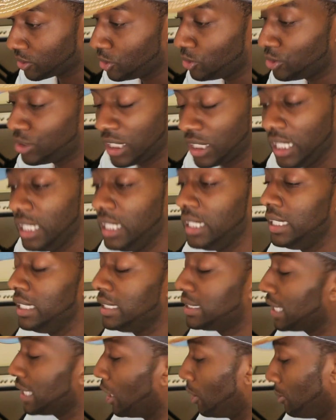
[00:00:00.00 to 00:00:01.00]
Eugene
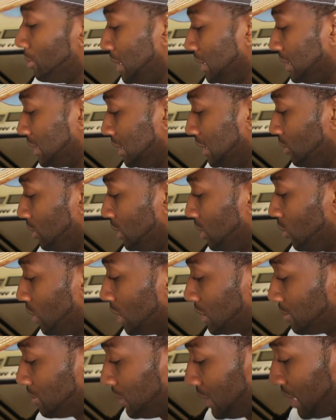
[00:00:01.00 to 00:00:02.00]
needs help. Let's see what he
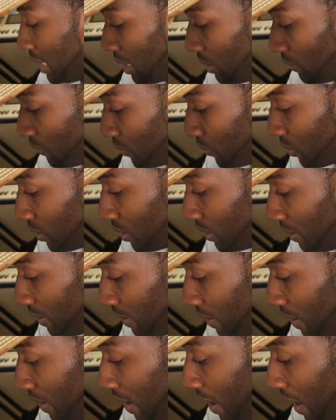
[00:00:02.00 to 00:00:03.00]
wants me to help for.
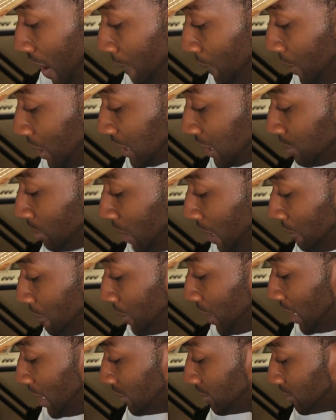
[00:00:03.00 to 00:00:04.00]
I bust my
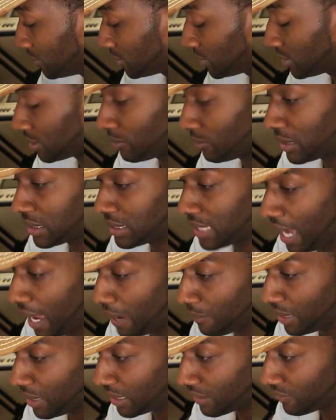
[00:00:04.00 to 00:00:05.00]
butt to my
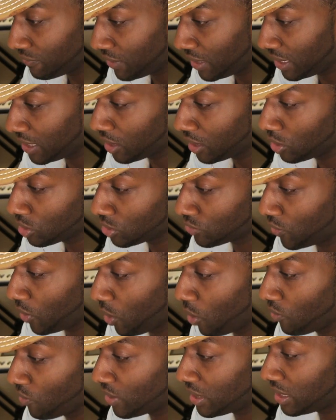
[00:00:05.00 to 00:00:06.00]
time making videos for
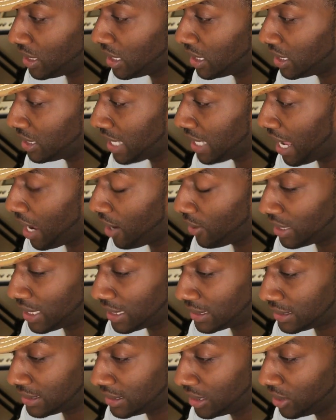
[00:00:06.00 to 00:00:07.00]
over a year now and I
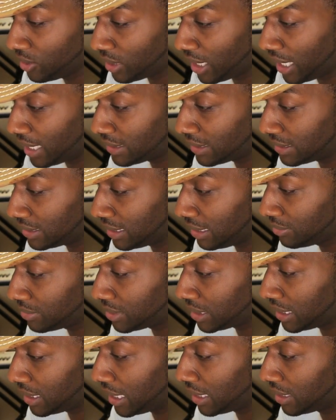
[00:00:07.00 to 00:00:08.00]
still can't seem
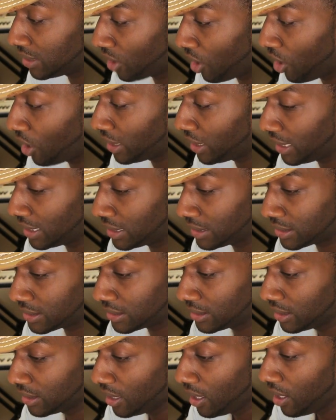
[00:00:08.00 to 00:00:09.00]
to get an audience.
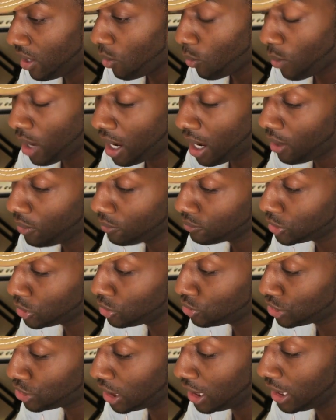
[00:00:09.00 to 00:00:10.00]
Well,
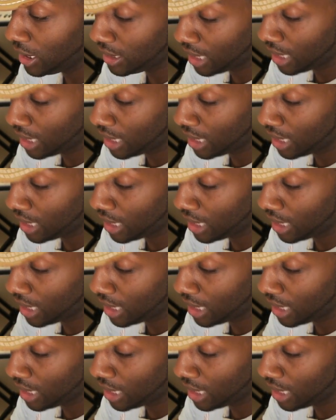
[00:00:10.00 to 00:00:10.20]
Eugene,